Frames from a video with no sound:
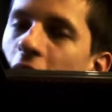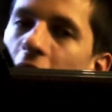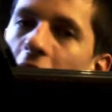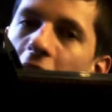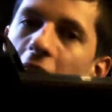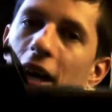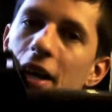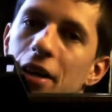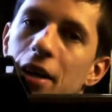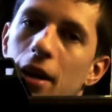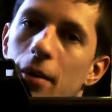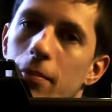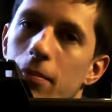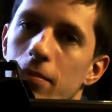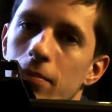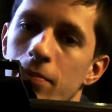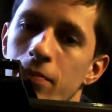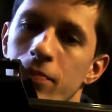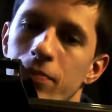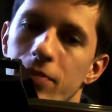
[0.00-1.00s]

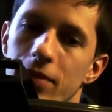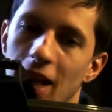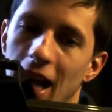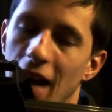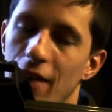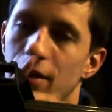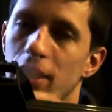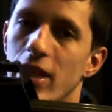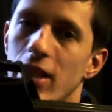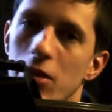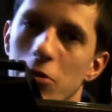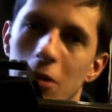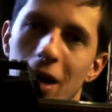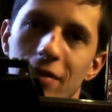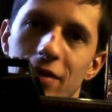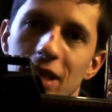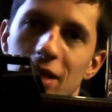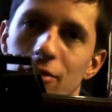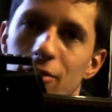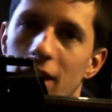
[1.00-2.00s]
and have it
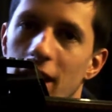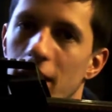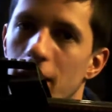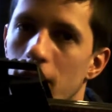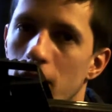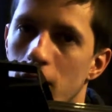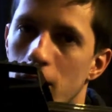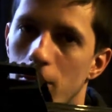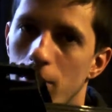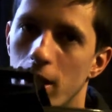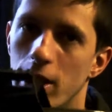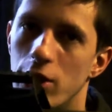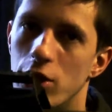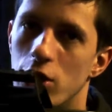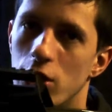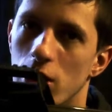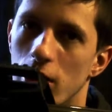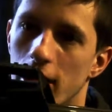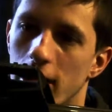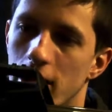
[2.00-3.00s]
gravity fed,
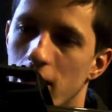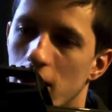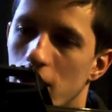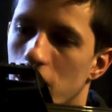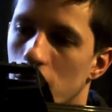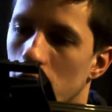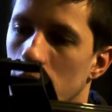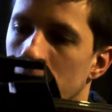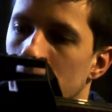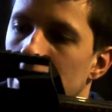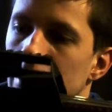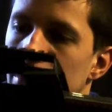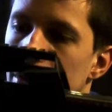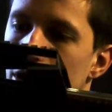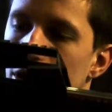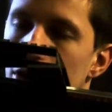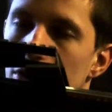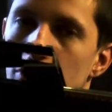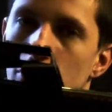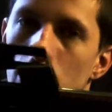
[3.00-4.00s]
which is the term people
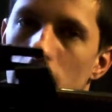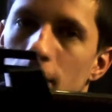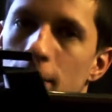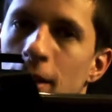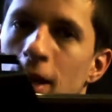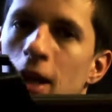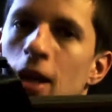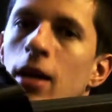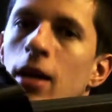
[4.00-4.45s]
use for it.